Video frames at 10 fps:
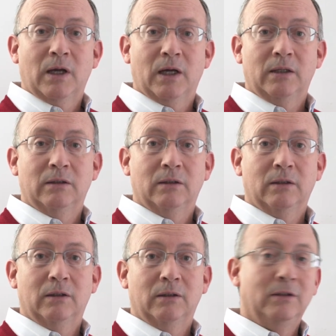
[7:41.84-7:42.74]
And
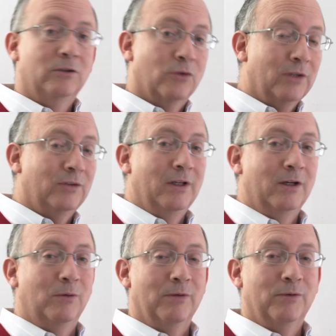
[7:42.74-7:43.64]
interestingly,
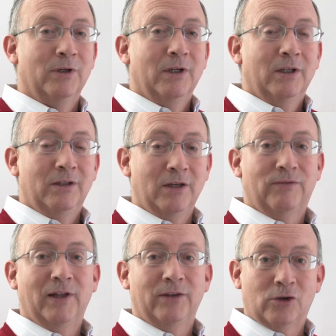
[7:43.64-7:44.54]
however, they
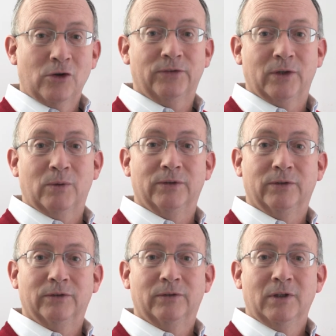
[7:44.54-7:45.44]
felt the
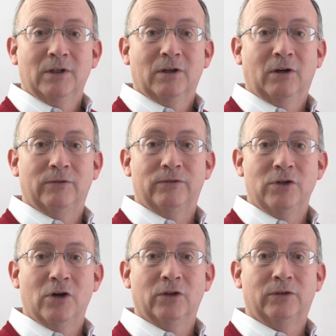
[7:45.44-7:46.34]
consequences of
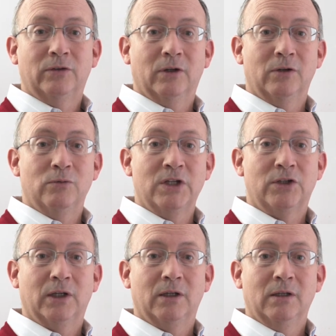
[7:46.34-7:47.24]
not
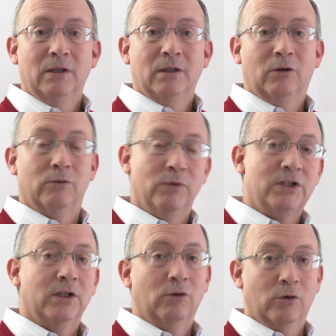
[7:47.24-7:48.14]
reaching
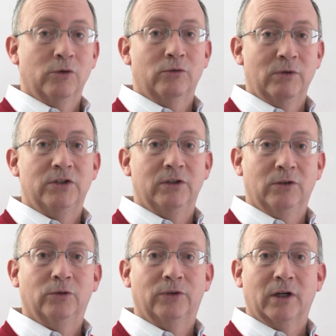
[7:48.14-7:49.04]

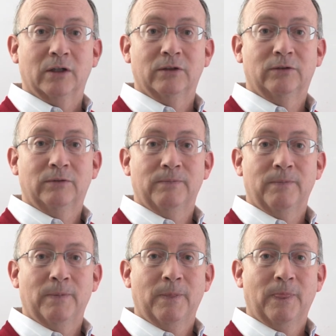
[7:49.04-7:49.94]
those targets.
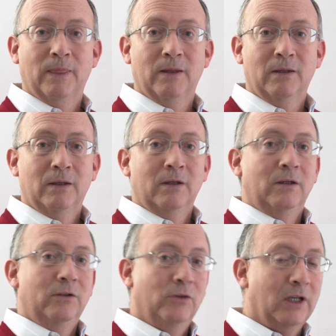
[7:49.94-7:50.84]

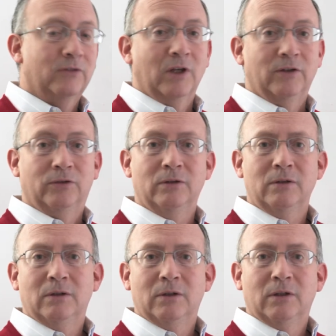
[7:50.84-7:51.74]
The next
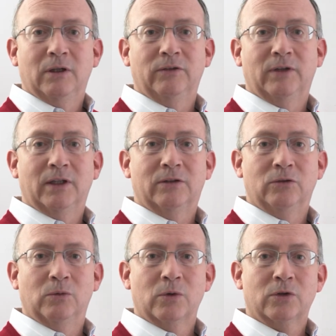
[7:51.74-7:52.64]
lesson is that
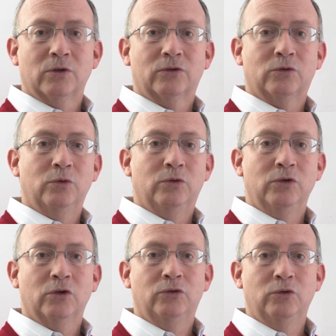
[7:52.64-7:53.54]
the workers could
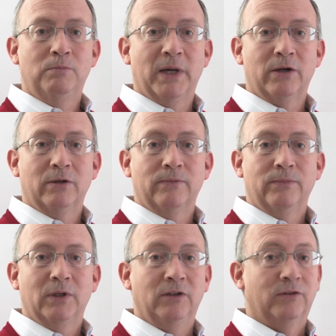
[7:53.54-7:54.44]
not do better
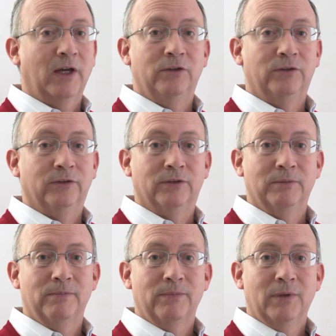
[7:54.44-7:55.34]
inside the system.